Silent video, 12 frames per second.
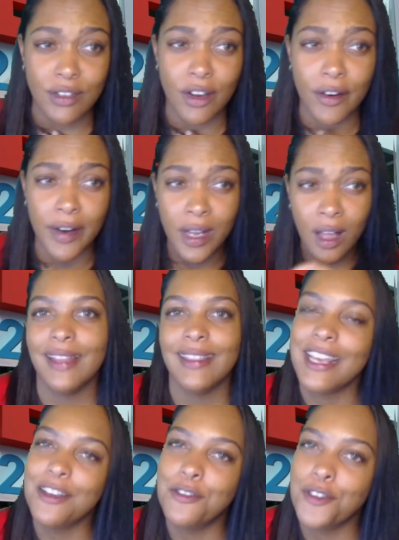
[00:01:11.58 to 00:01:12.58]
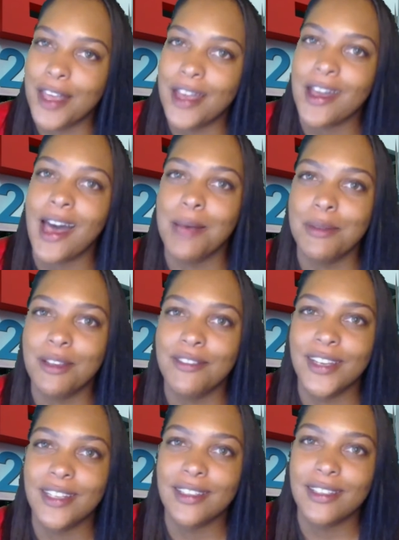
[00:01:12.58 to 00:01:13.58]
Sorry. Thank you for that comment,
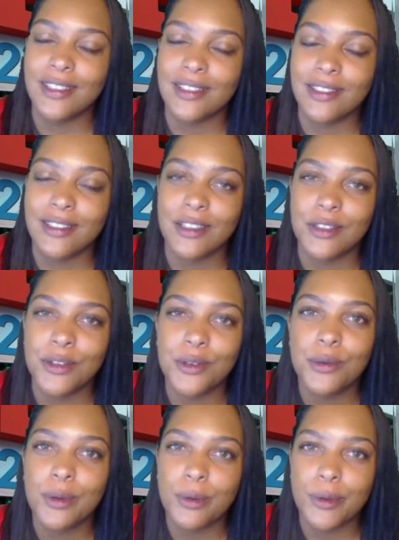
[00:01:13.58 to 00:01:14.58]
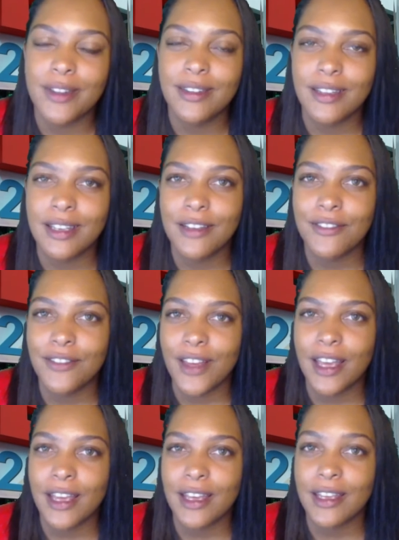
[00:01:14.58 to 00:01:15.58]
Vantas. You will receive
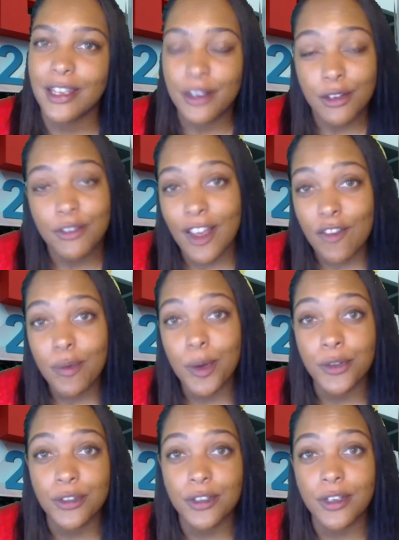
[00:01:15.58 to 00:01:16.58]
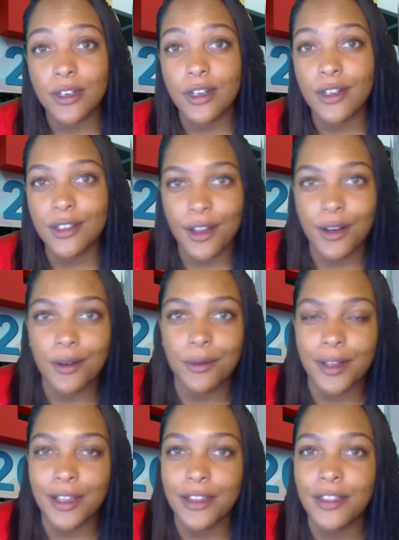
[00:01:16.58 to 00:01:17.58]
a Gears 5 poster along
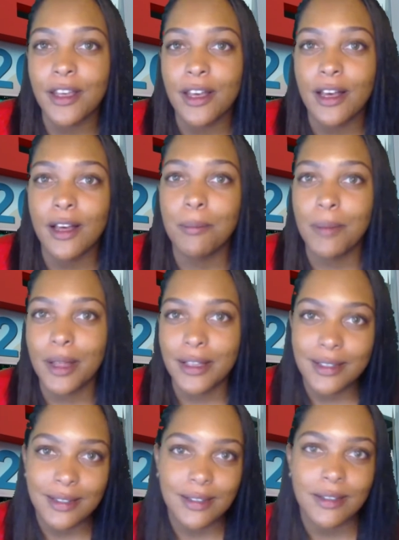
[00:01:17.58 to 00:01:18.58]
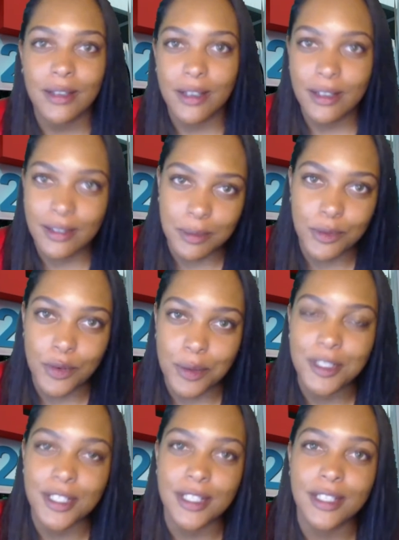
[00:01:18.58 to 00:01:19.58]
with a month's
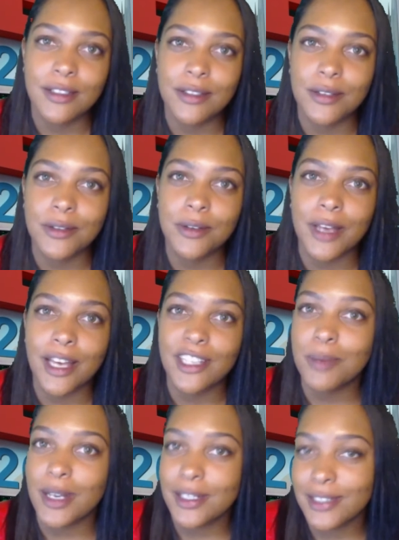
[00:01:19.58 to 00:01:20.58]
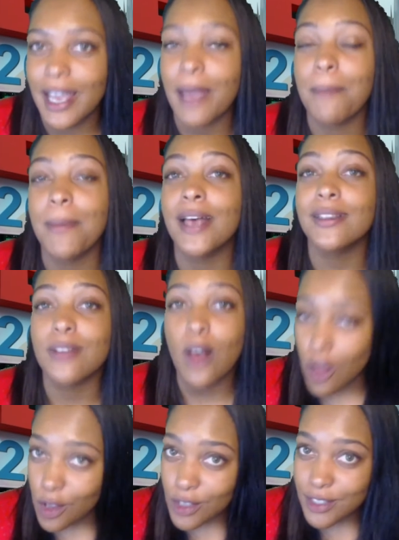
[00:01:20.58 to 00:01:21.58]
subscription to Xbox Game Pass
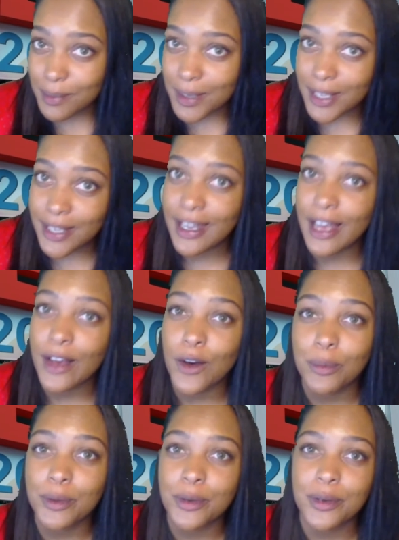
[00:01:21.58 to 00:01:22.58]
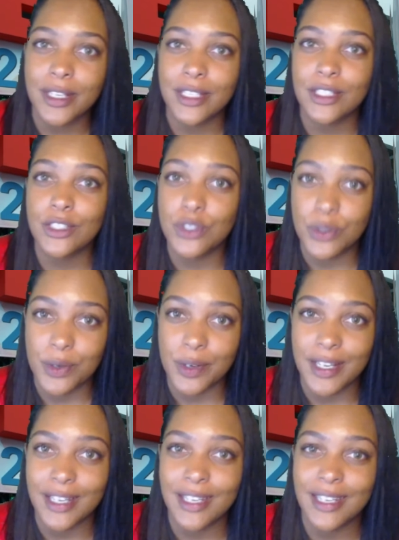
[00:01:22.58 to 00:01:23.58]
Ultimate. I hope you
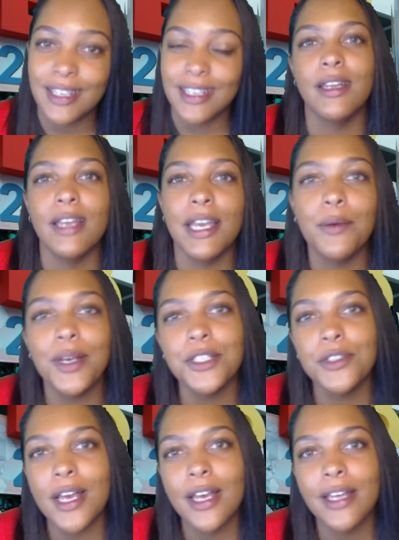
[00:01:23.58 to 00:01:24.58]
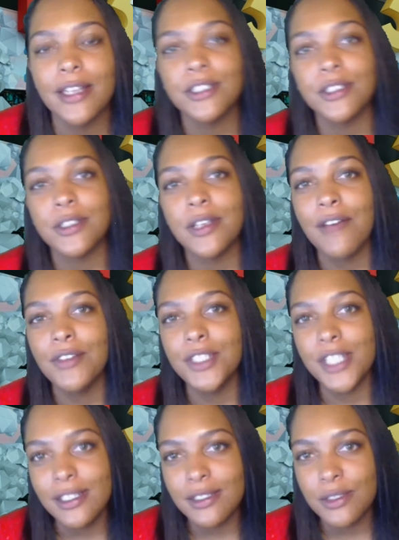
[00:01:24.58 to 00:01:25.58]
enjoy anyways you guys you'll have a
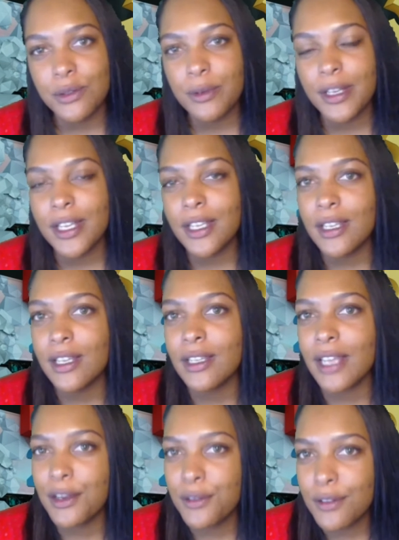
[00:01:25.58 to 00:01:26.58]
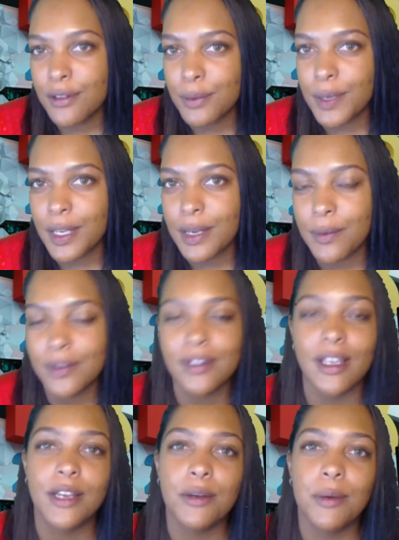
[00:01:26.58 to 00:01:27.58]
chance to win later this week once
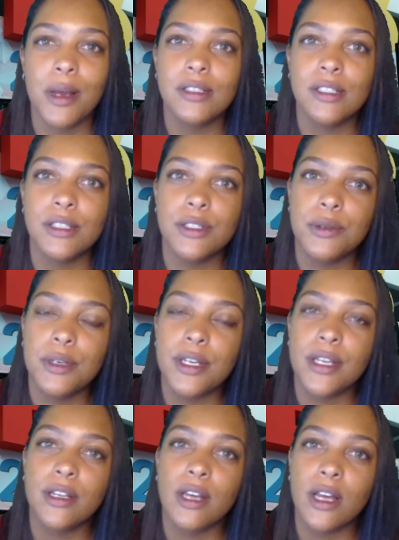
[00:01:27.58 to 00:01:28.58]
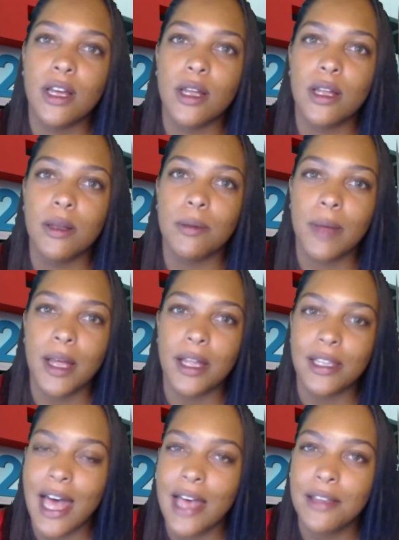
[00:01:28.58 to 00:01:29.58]
i get around to doing uh, my
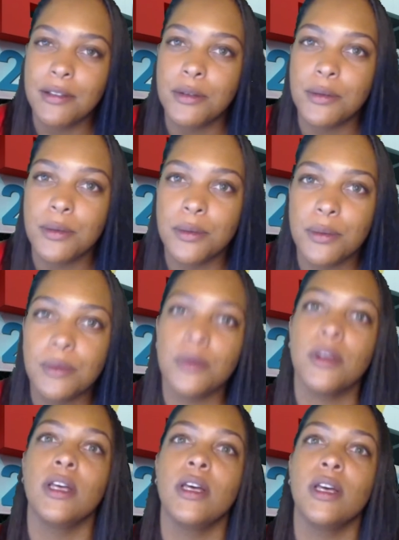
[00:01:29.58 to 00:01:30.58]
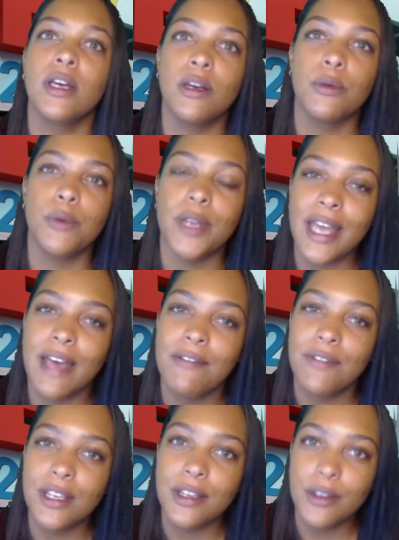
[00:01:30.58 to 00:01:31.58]
last two
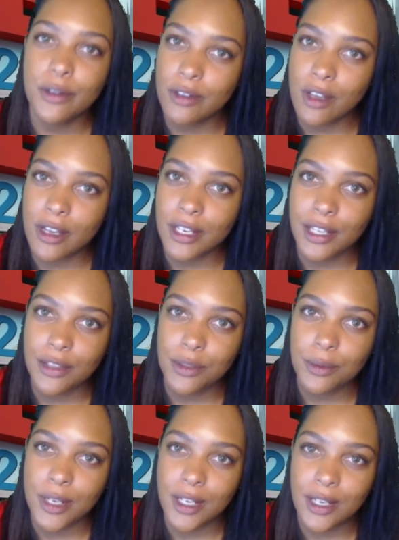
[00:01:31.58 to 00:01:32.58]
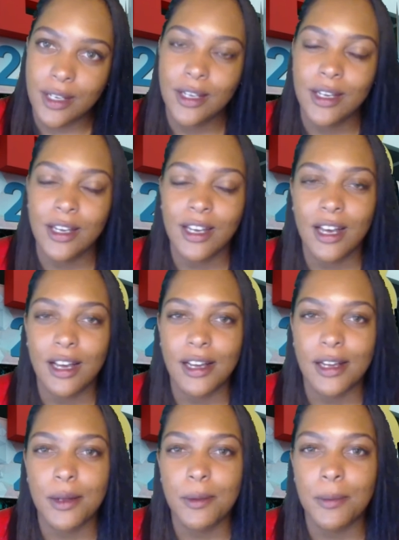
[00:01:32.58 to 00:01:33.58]
recap videos on e3
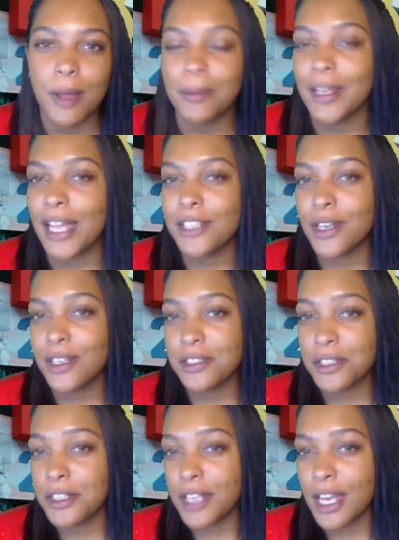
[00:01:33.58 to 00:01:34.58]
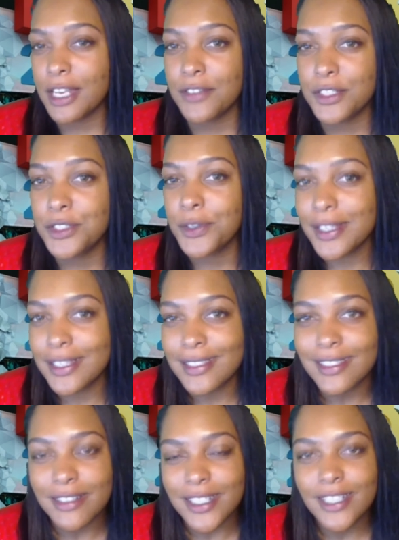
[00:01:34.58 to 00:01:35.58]
um, i'm glad you guys are kind of enjoying the
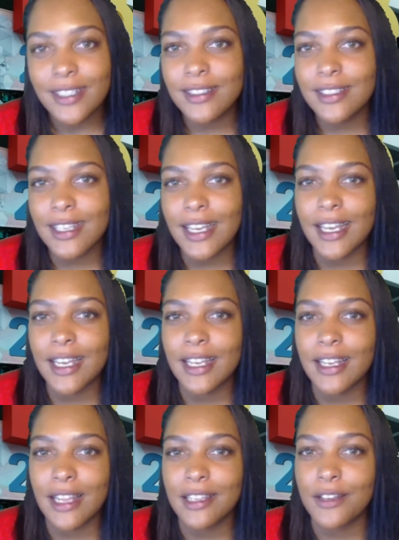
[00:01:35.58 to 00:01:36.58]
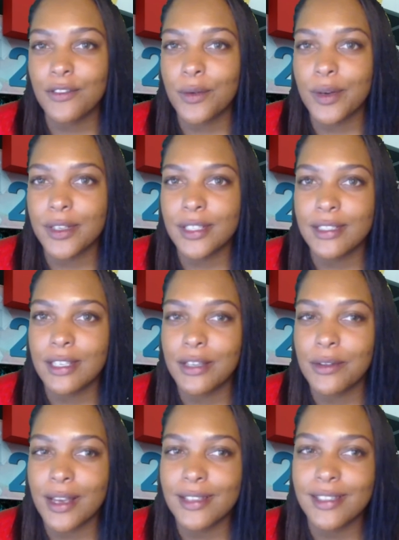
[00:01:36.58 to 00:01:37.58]
series and i look forward to seeing
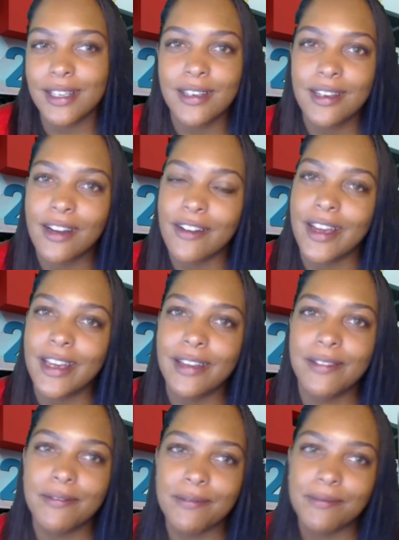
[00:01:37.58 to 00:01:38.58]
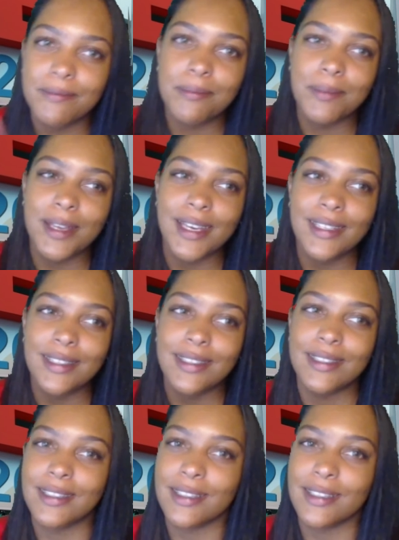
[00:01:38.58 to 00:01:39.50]
you guys then all right peace